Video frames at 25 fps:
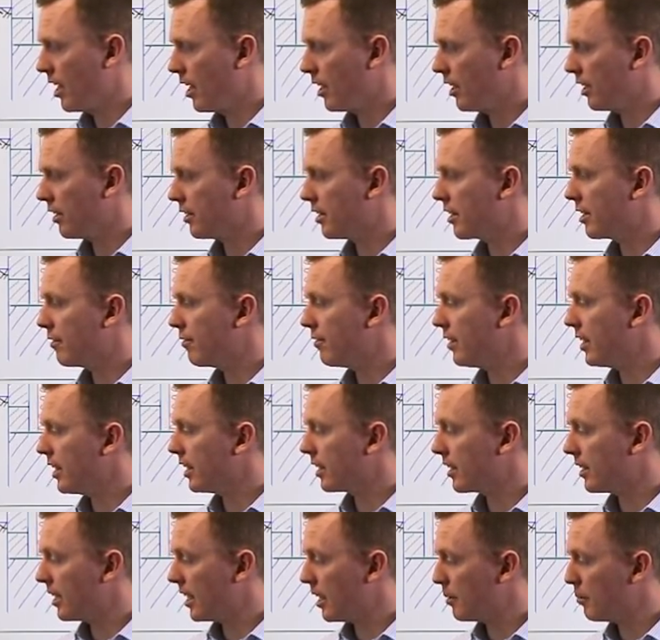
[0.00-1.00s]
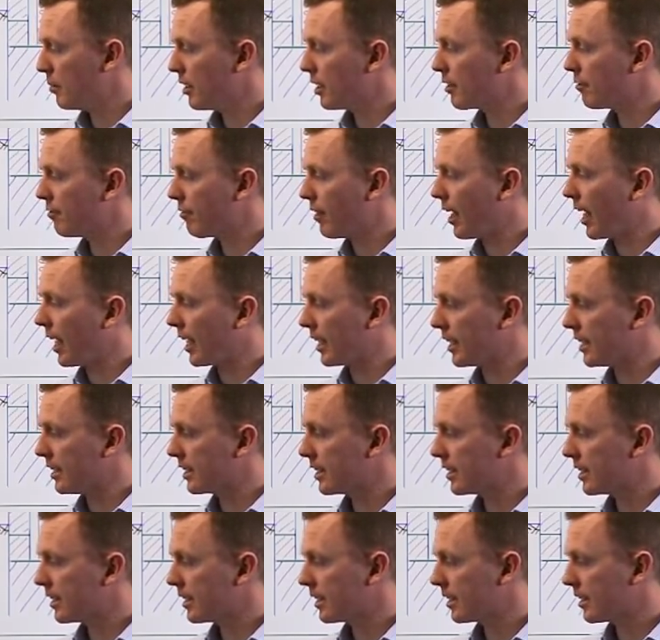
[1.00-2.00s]
Now the table
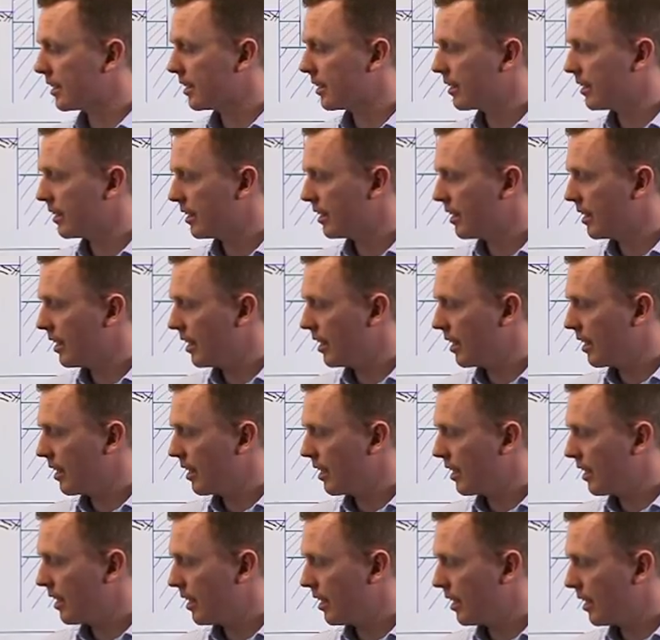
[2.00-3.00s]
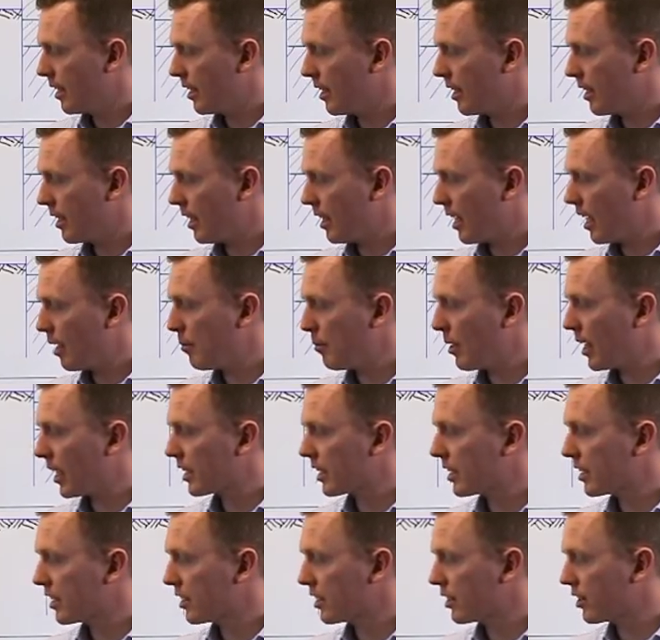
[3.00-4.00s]
defines
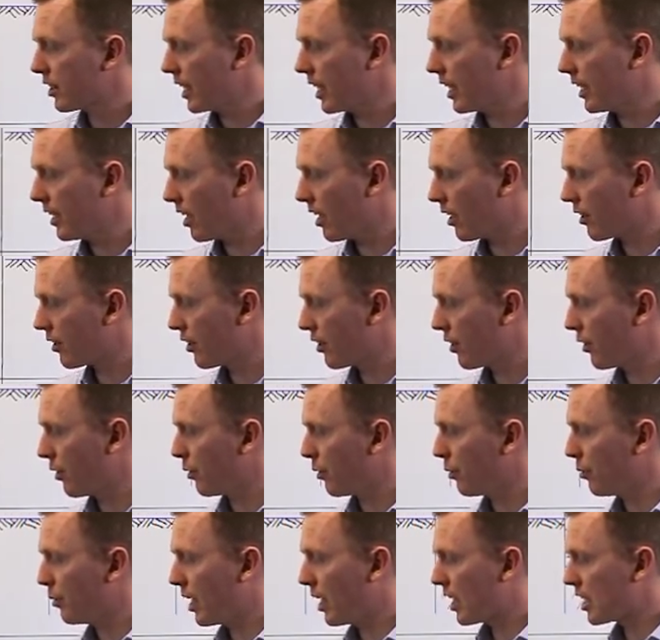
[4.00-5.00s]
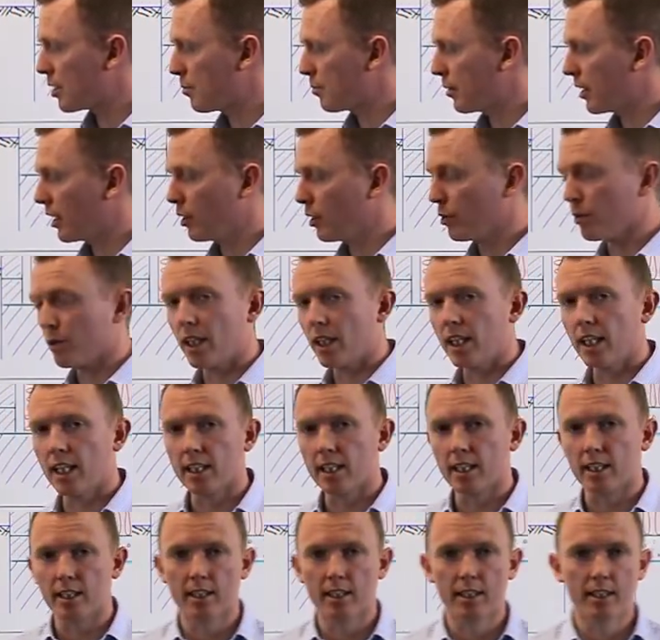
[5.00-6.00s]
MX 3.2 as being
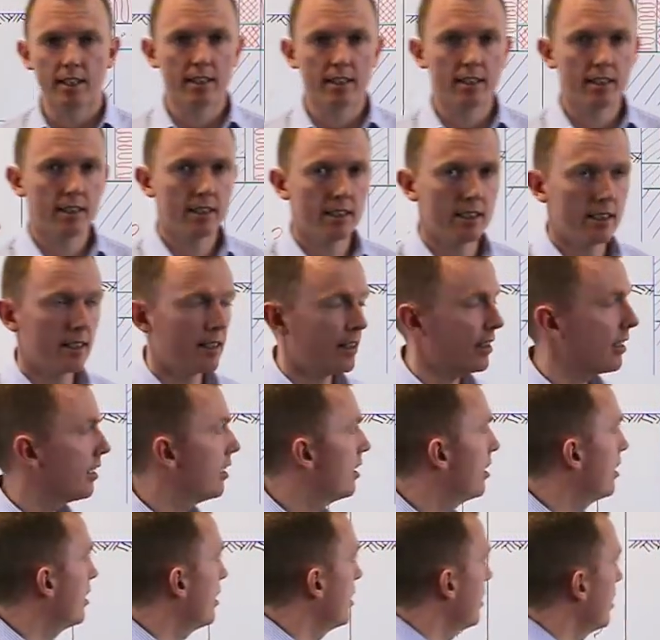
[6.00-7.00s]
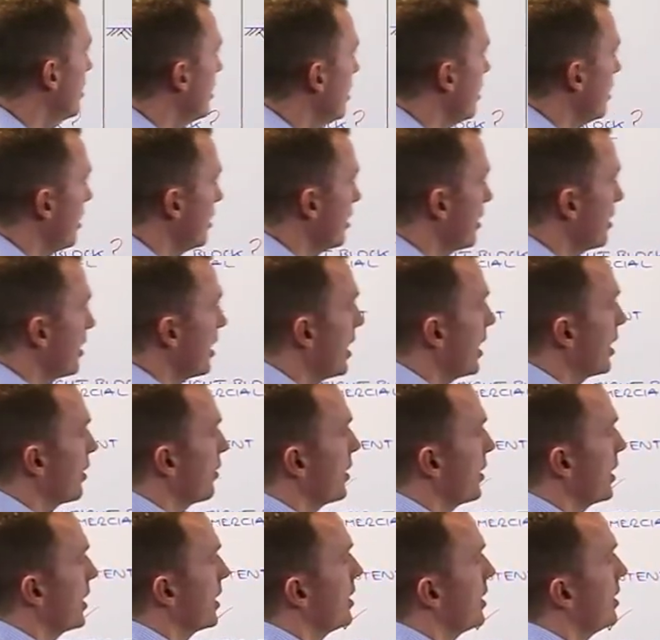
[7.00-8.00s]
located in an
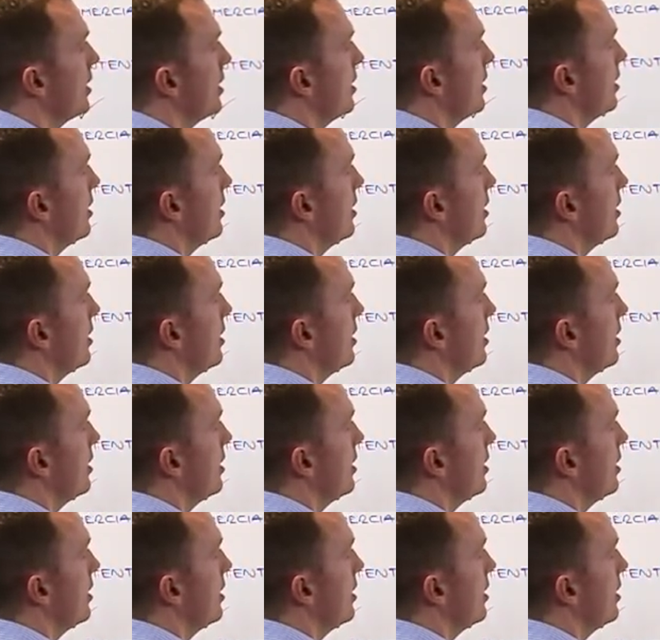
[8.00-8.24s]
area